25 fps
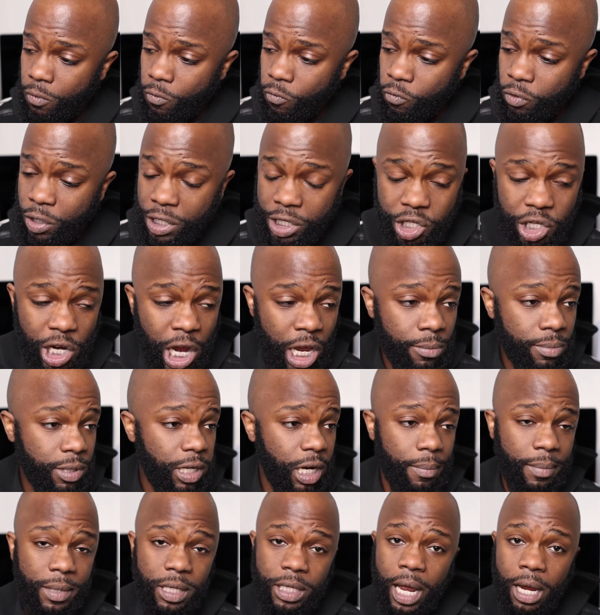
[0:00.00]
Reece James
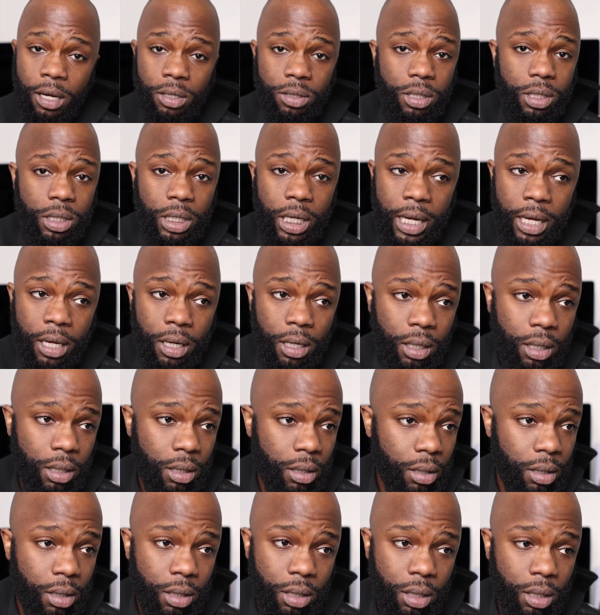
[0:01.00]
let me down today.
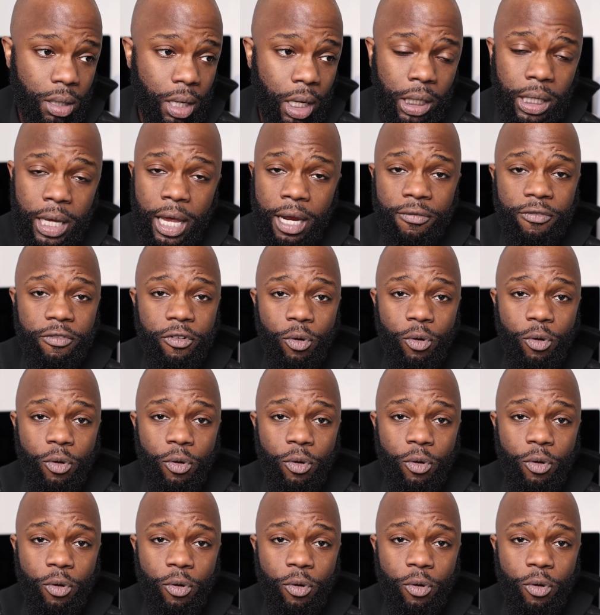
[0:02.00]
Again,